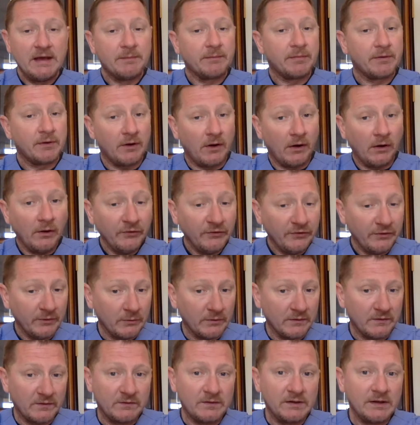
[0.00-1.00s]
But also
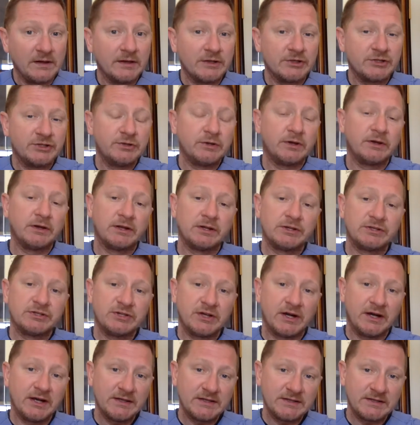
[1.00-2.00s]
what's neat is you can
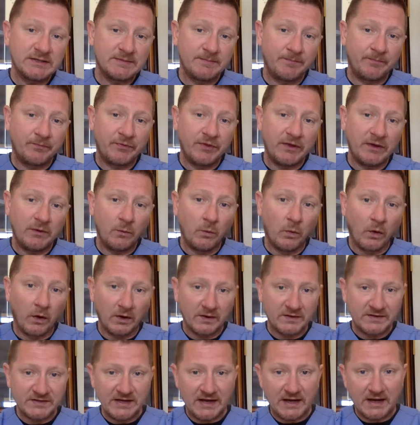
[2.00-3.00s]
adjust the
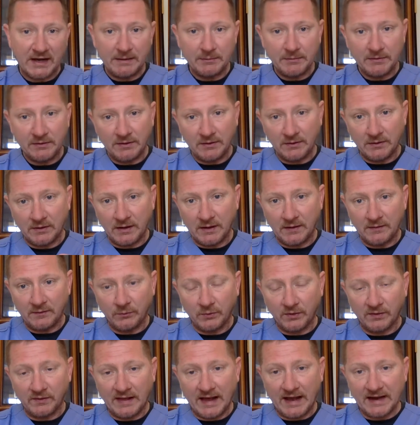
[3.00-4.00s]
work time and the
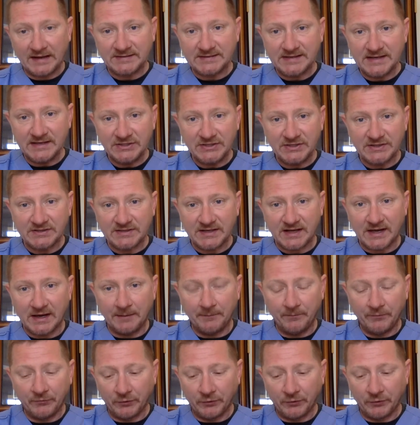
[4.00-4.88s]
relaxation time.